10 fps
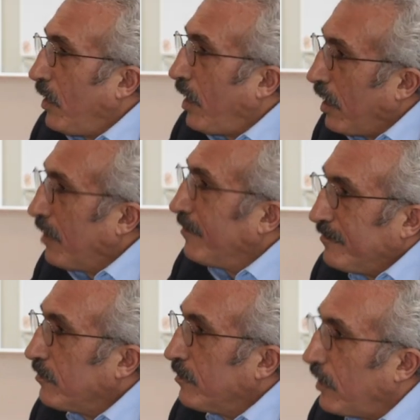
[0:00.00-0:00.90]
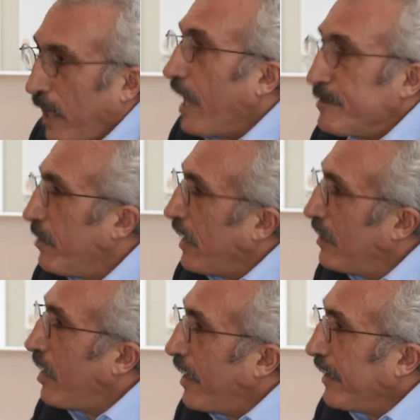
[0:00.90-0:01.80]
are line by
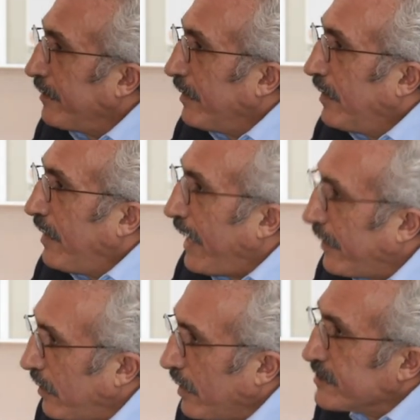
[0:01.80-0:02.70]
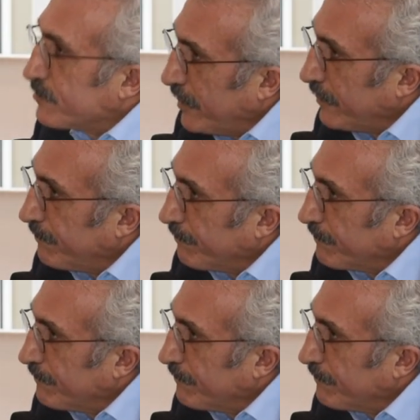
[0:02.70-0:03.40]
line analyzed by him.